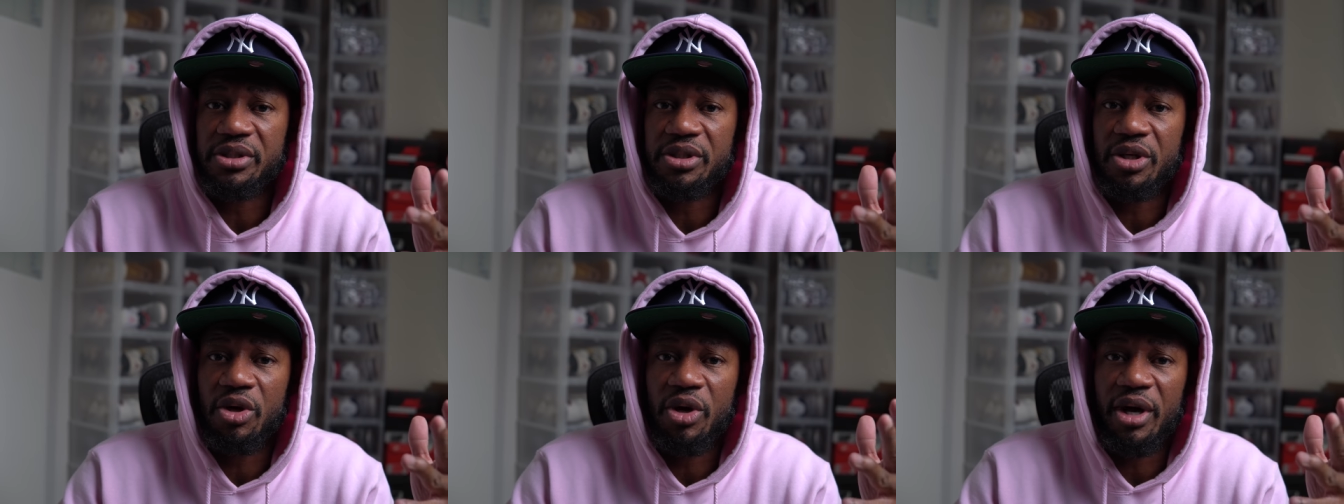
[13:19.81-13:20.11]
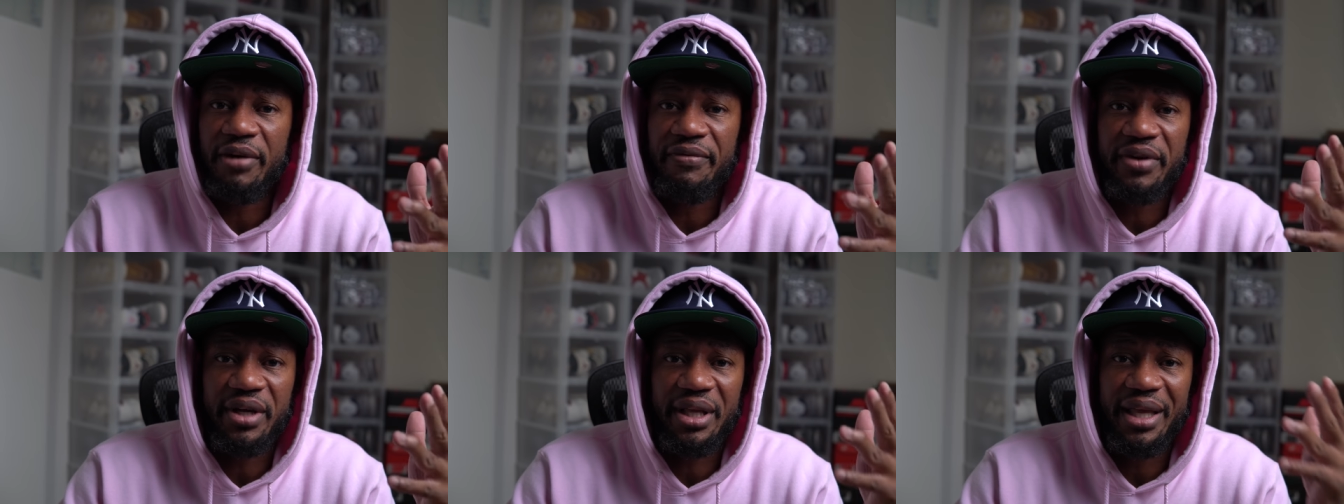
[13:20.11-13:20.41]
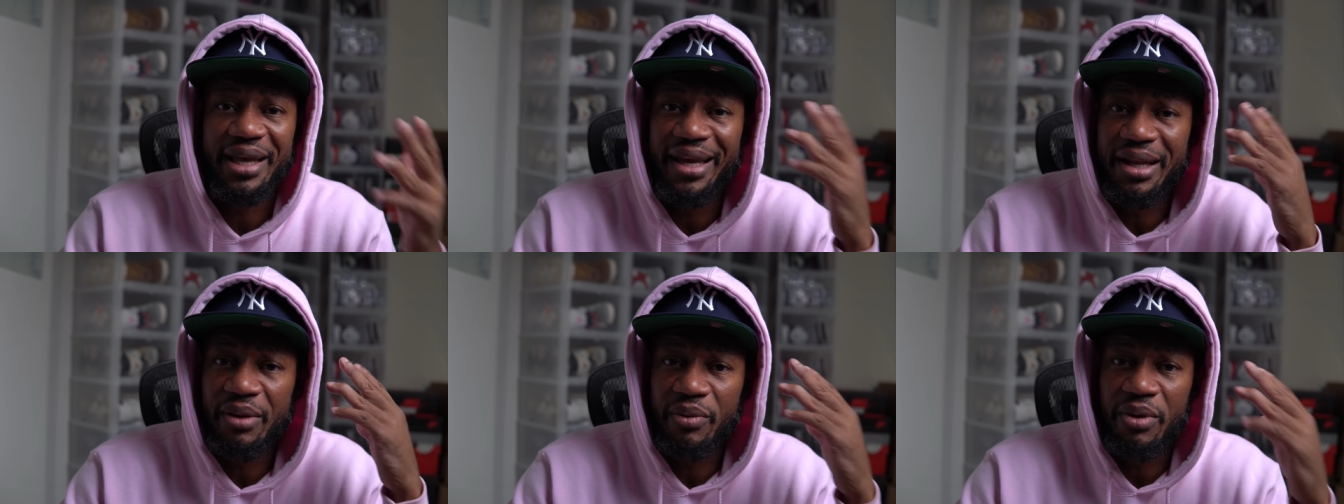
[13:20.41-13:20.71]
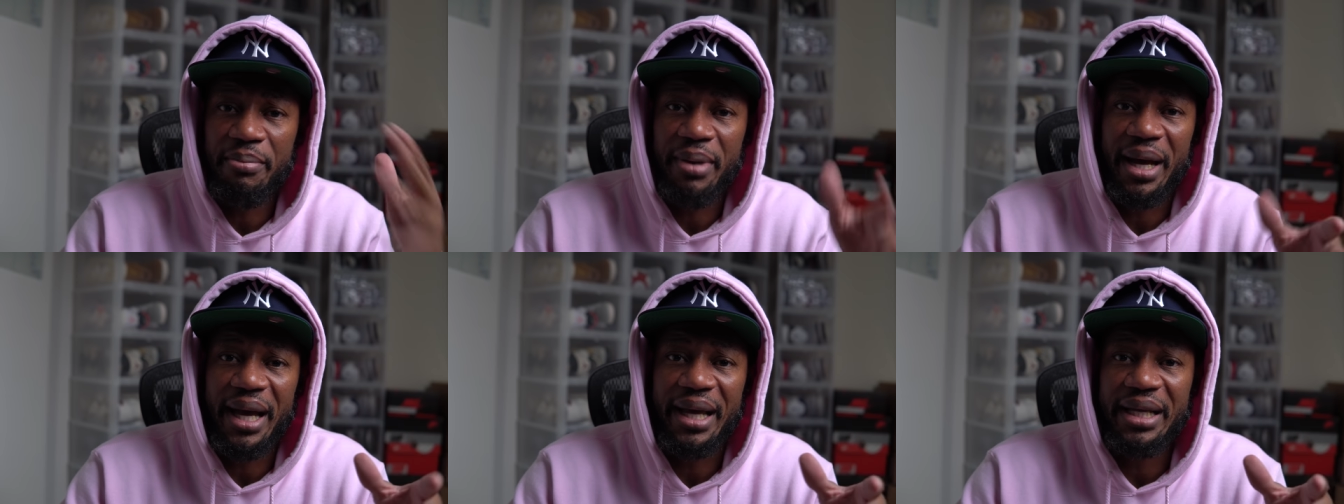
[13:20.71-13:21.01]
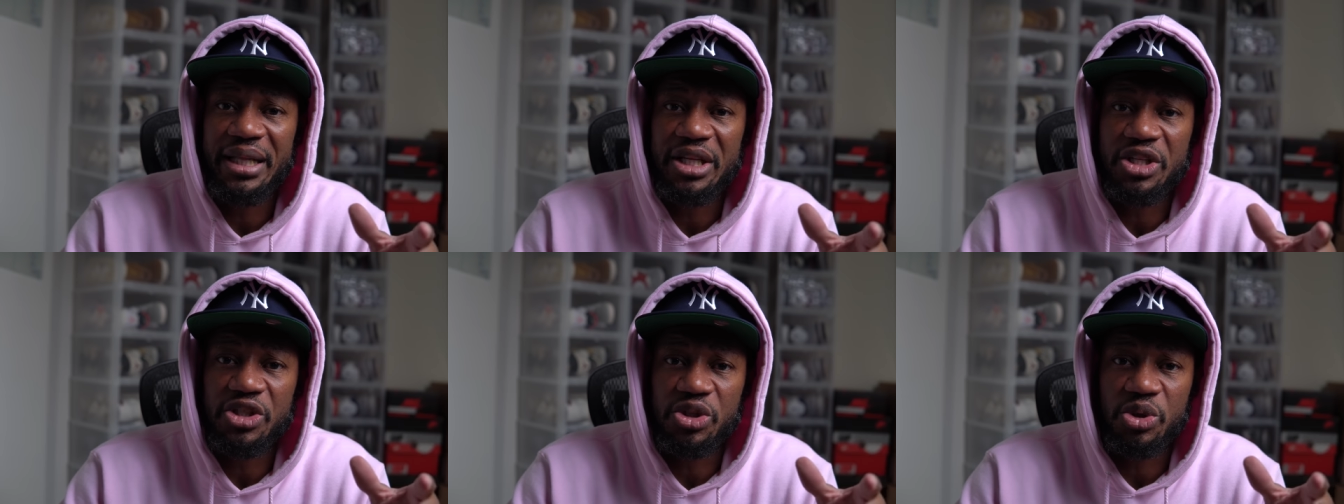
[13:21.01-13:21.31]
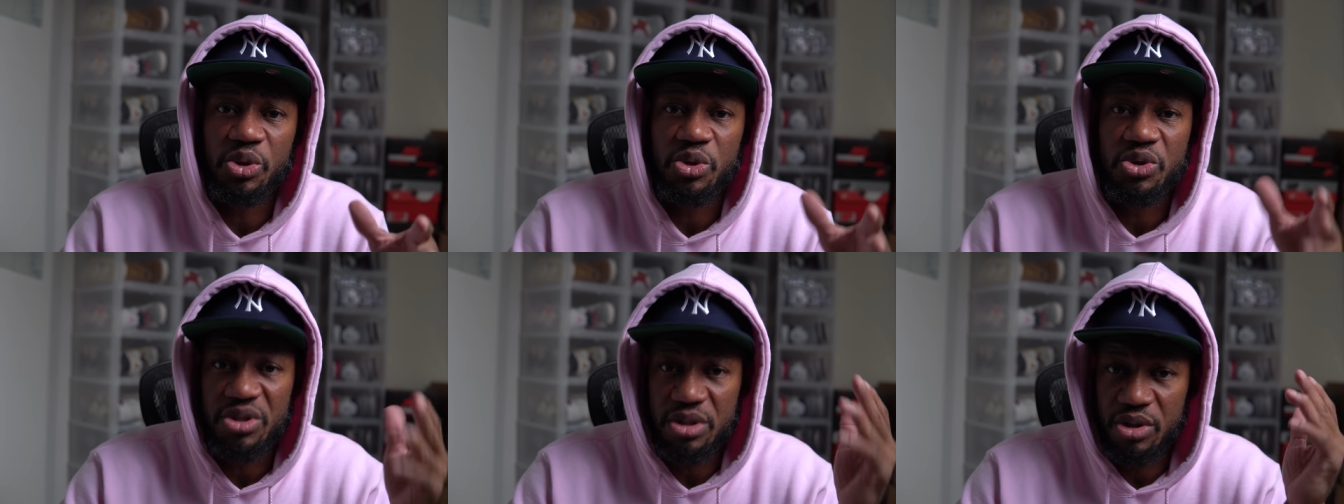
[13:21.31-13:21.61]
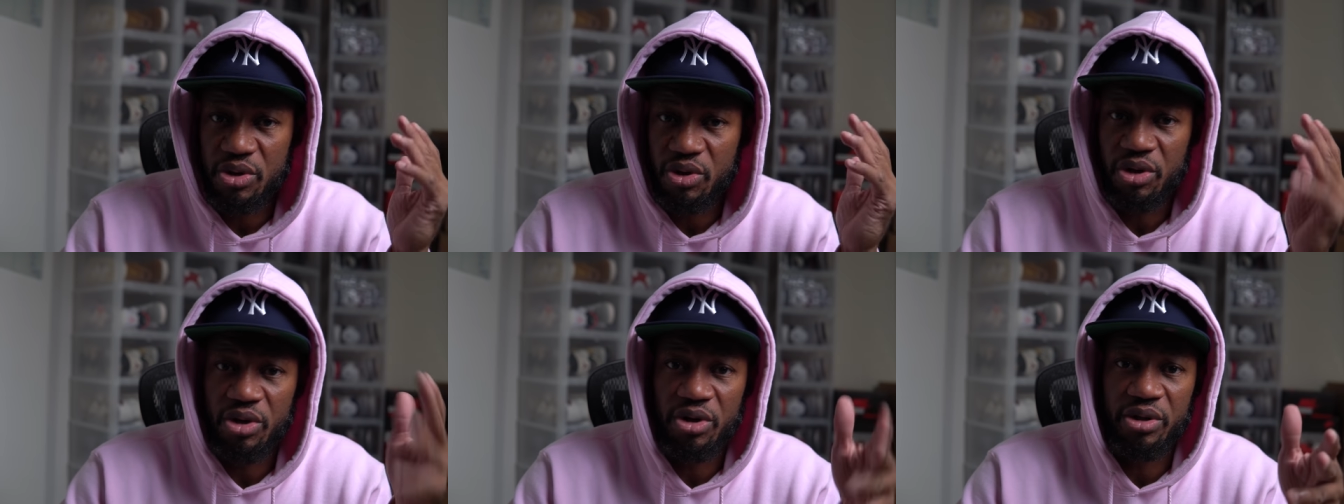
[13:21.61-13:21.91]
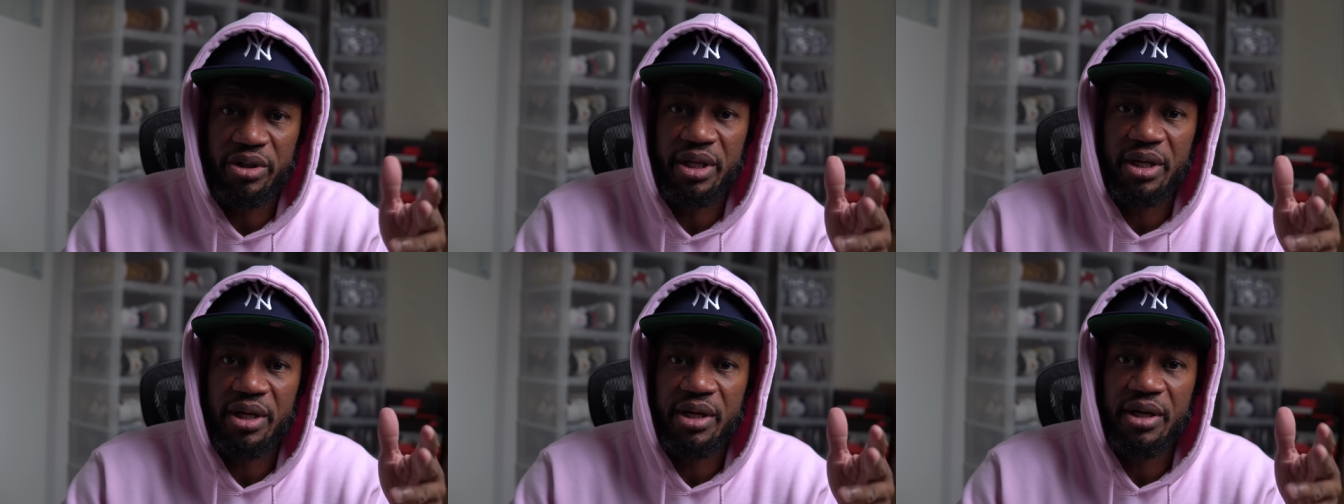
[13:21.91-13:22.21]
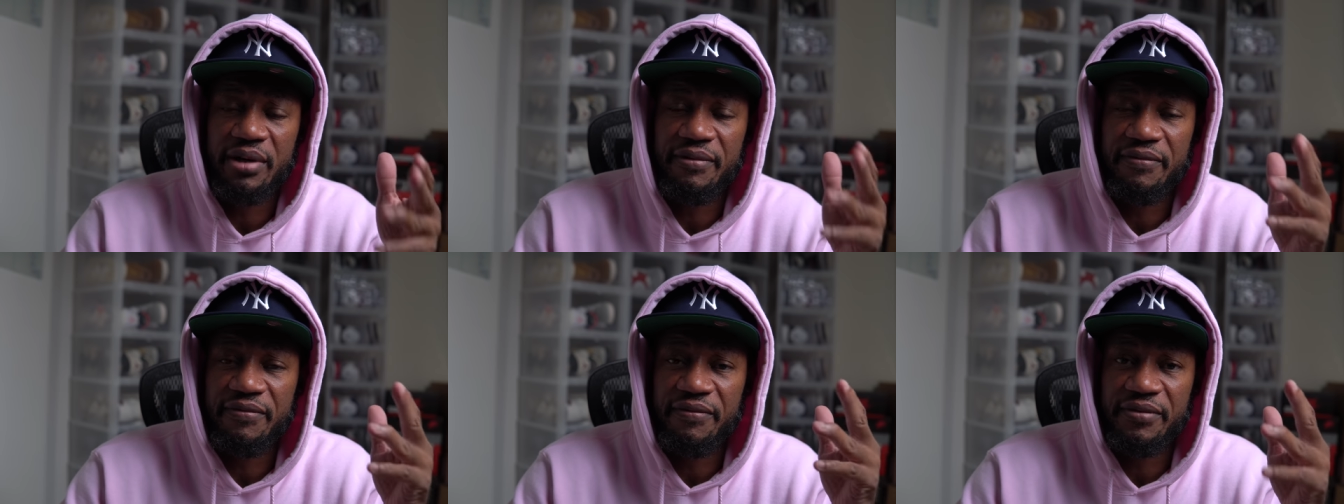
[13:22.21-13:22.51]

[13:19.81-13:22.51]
So I figure like anyone buy any shoes, go on there,